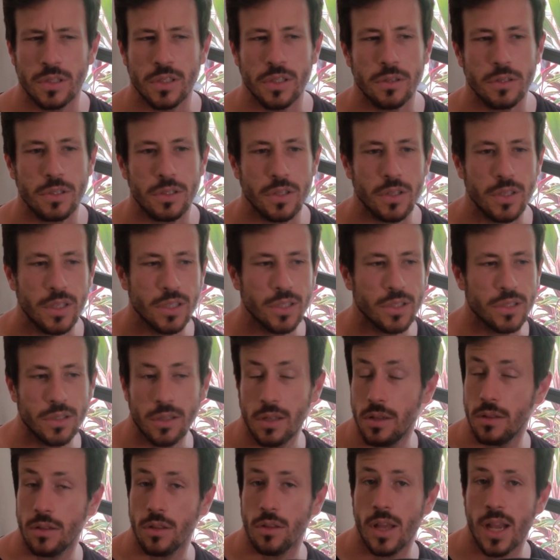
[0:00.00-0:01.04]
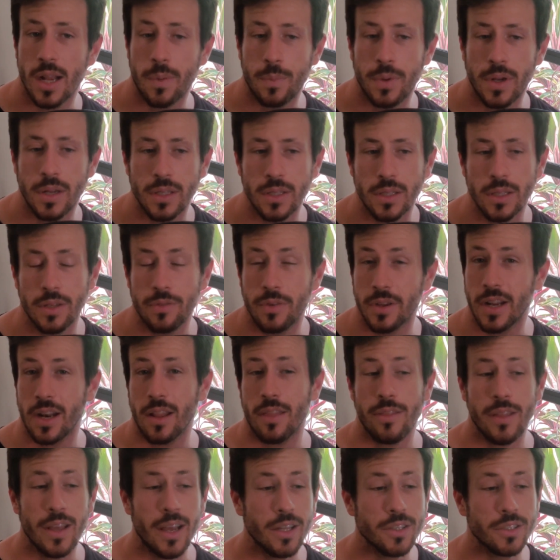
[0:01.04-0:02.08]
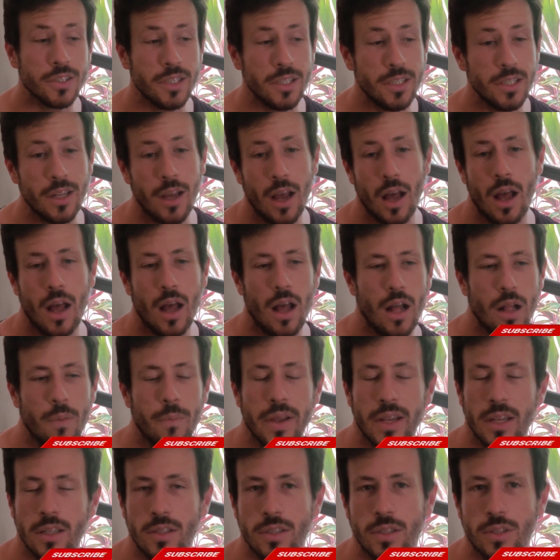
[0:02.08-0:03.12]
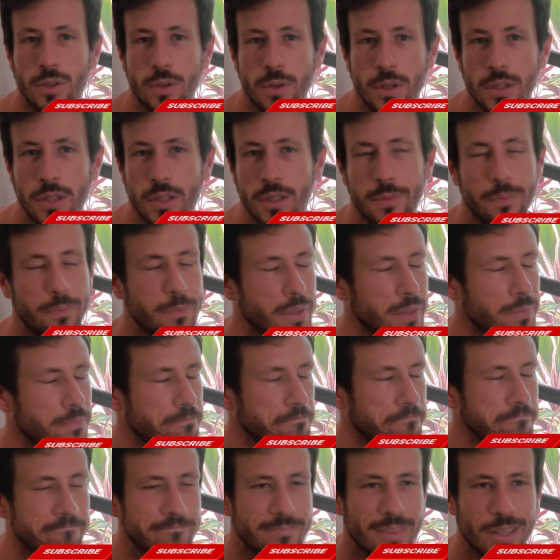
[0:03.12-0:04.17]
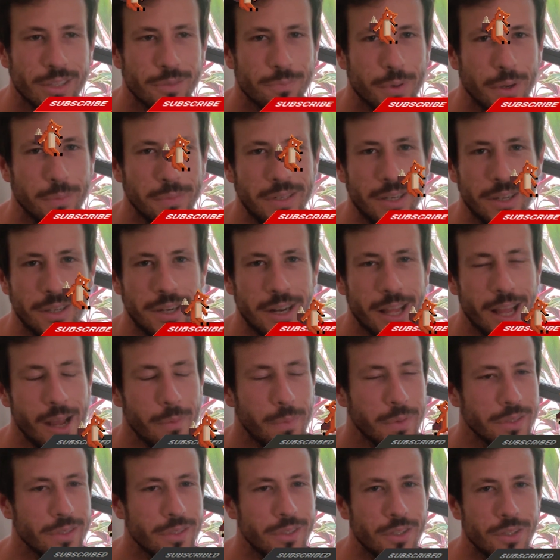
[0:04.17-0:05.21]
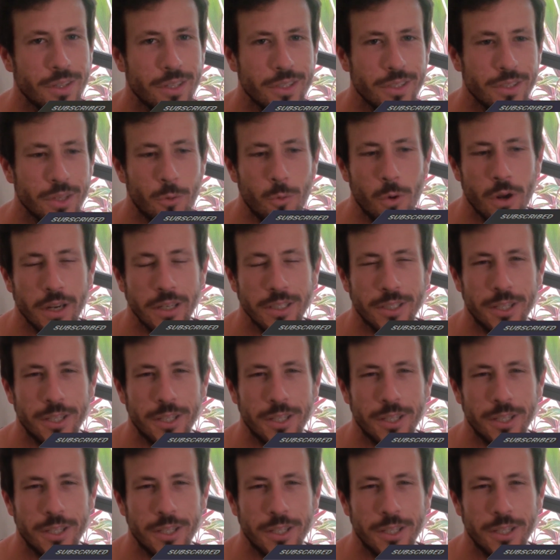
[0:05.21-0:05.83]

series on this, hit the like button. If I get a thousand, I'll make a tutorial, but that's probably not going to happen, so let's not worry